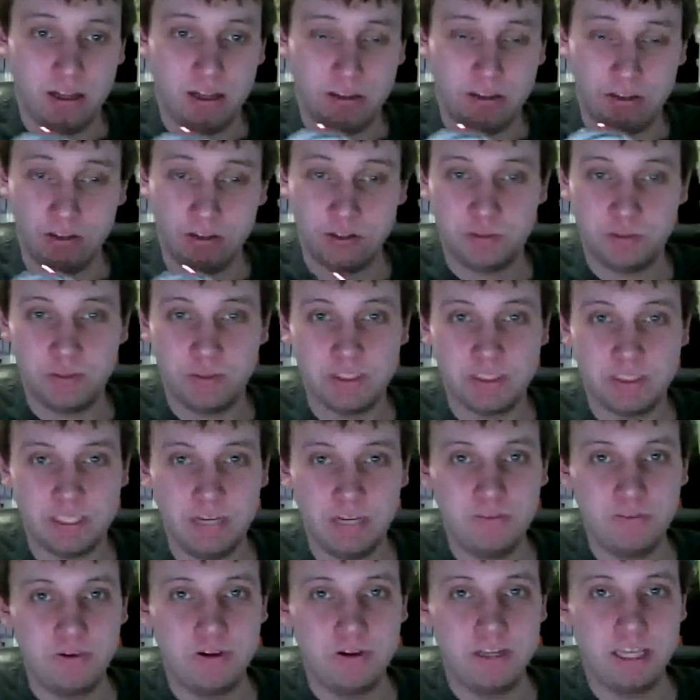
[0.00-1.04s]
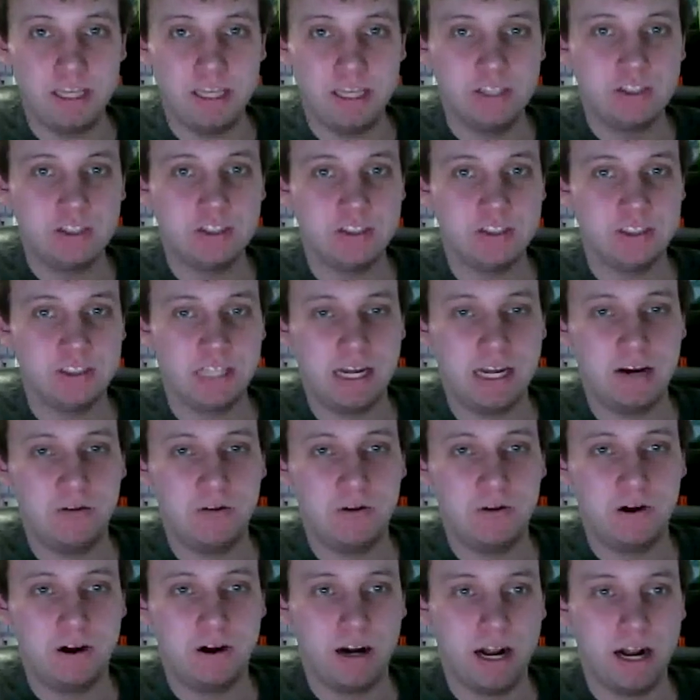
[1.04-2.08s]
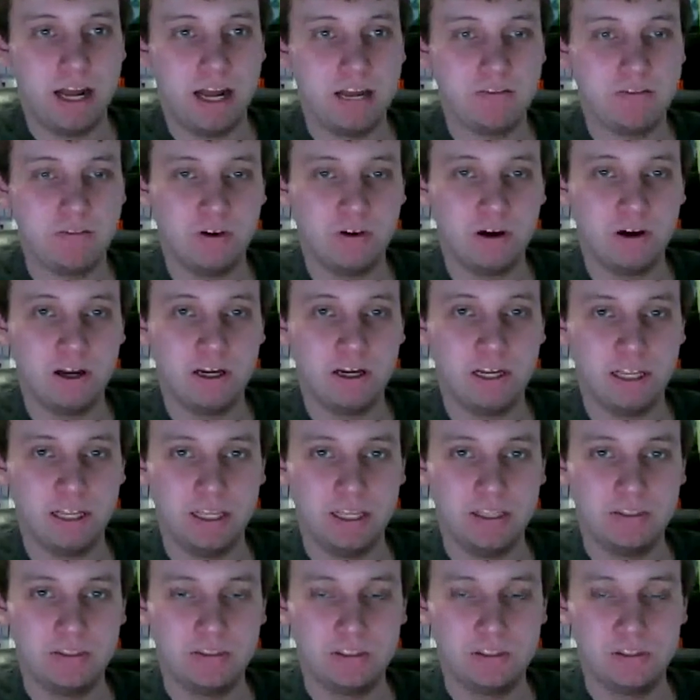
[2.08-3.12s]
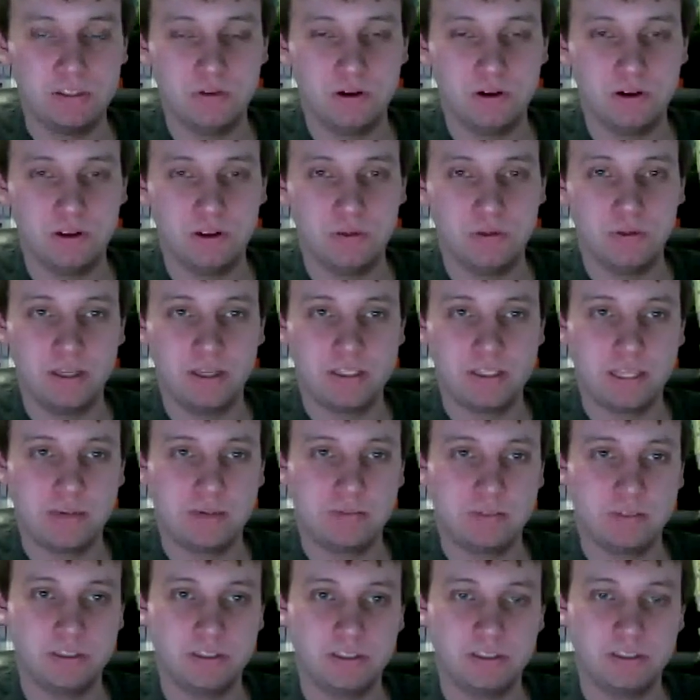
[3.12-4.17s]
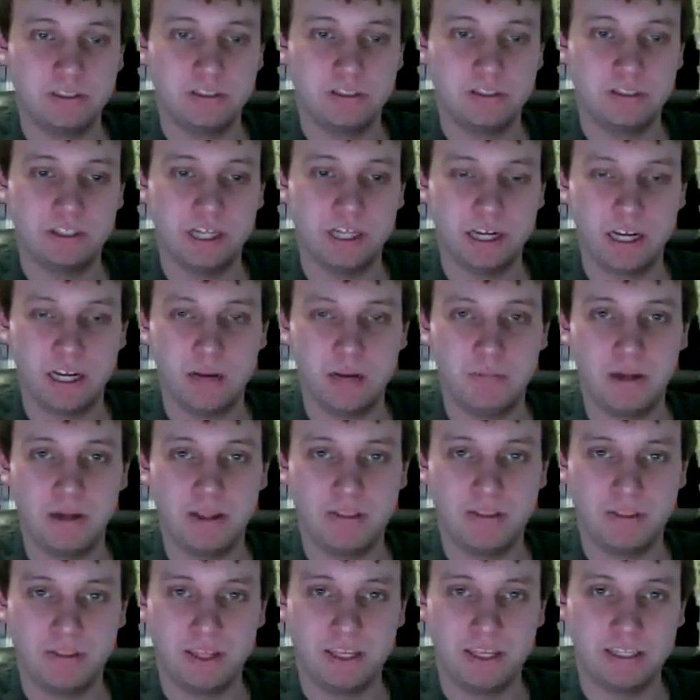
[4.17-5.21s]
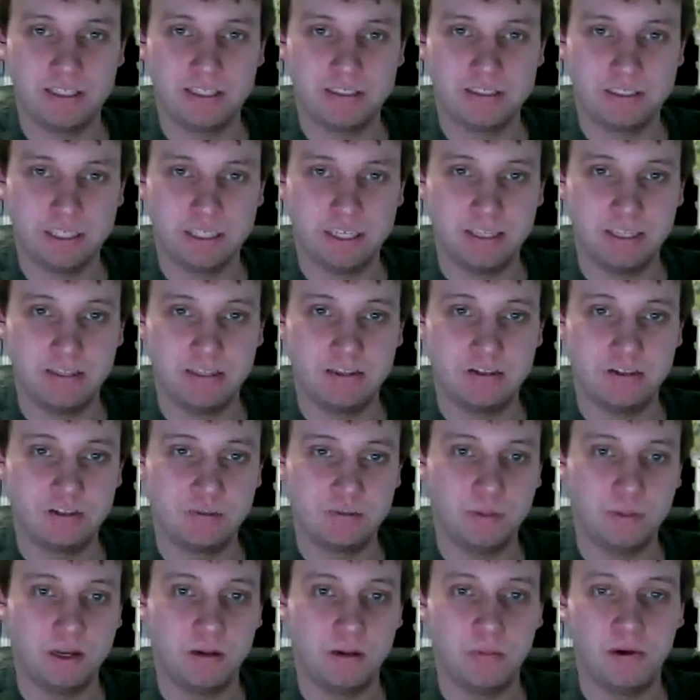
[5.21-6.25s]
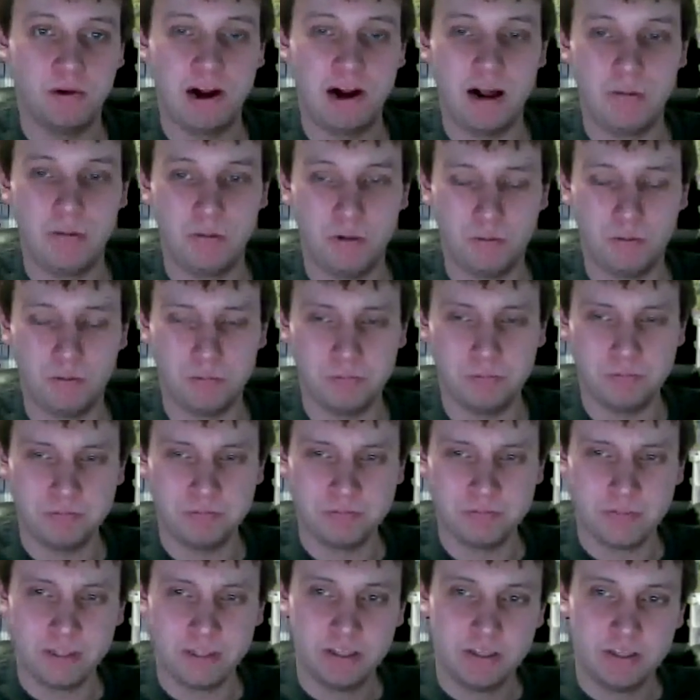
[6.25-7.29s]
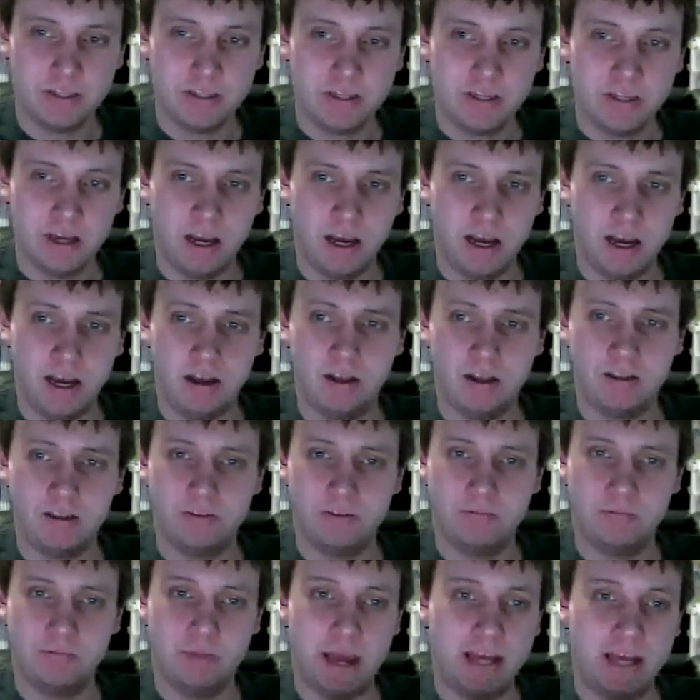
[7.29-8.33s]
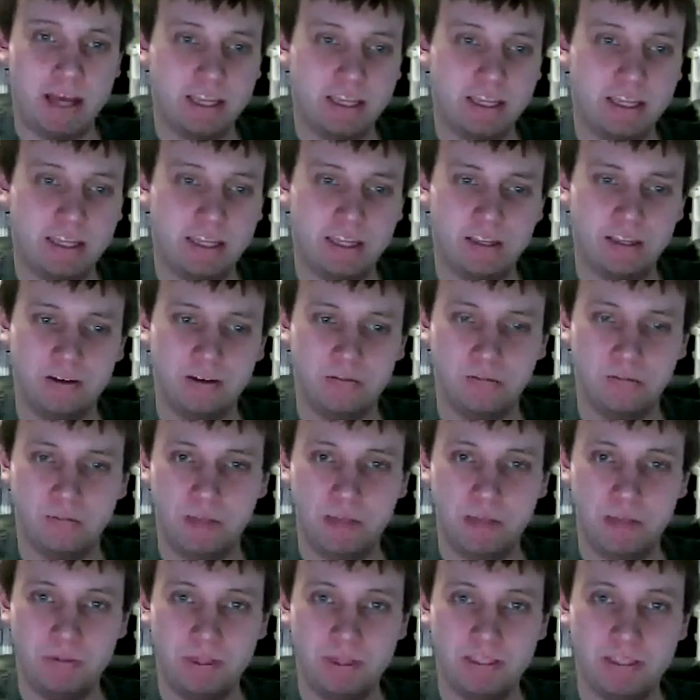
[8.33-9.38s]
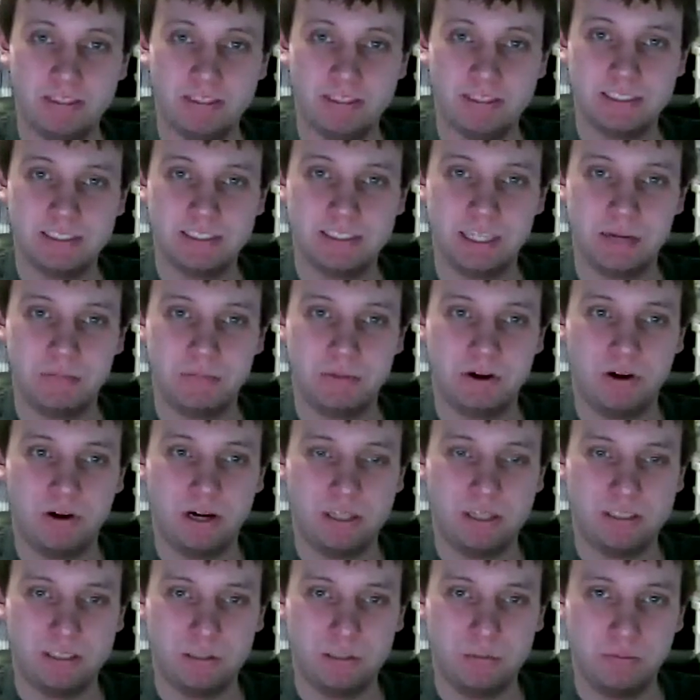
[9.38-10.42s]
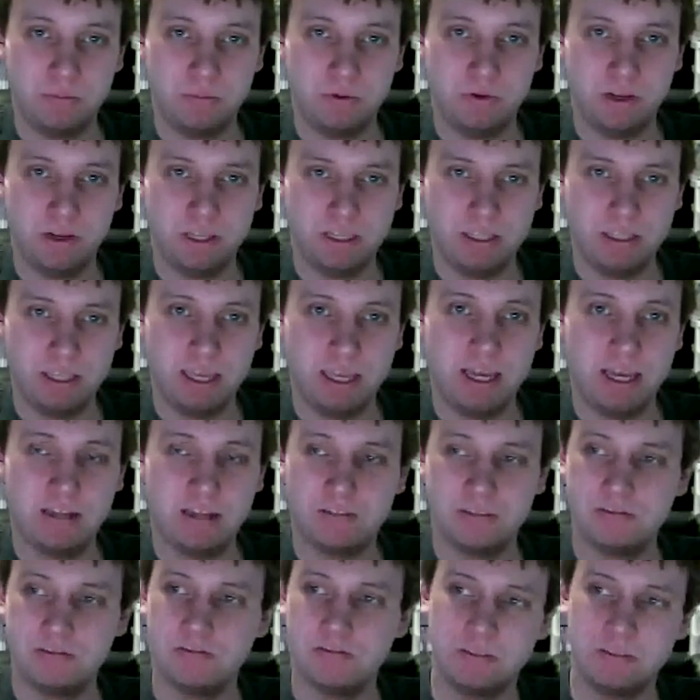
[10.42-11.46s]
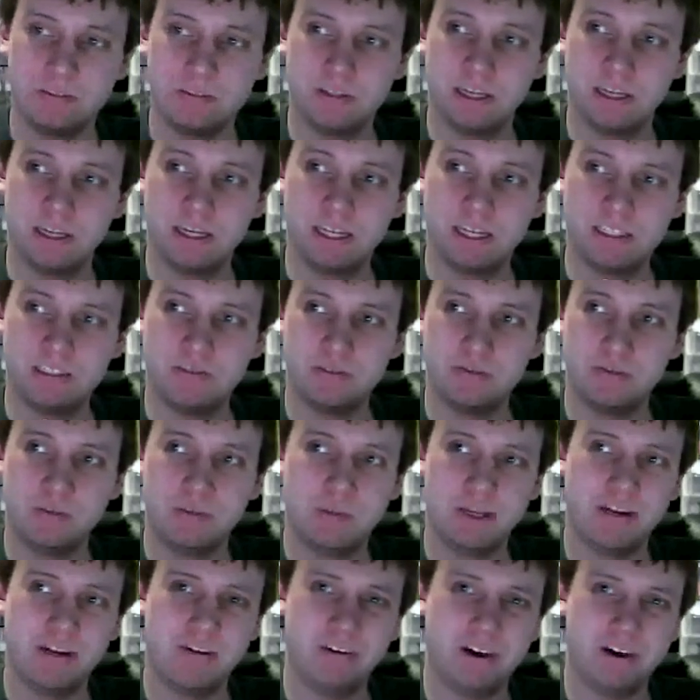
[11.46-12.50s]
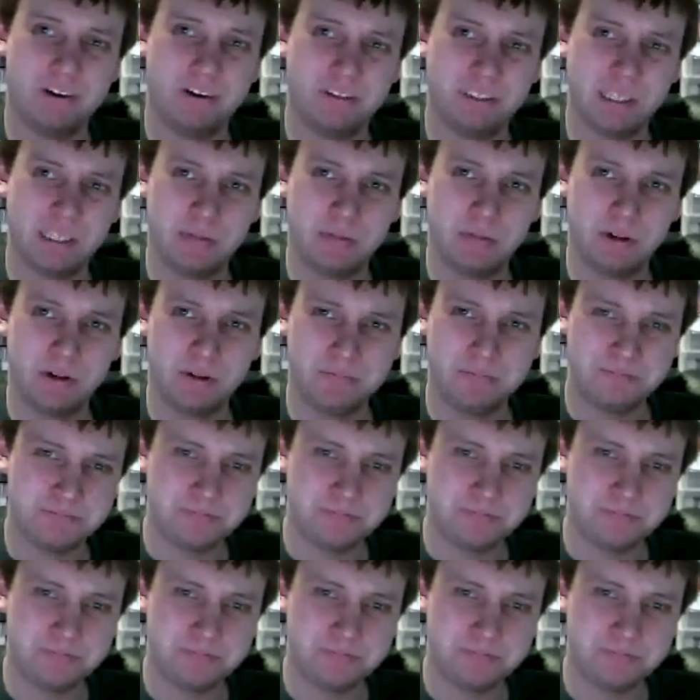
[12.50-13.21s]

There's been several occasions now where I've gone into Under the Big Top to just check up on things, and there's been a problem. Back in maybe December at some point, yeah, I guess it would be around December,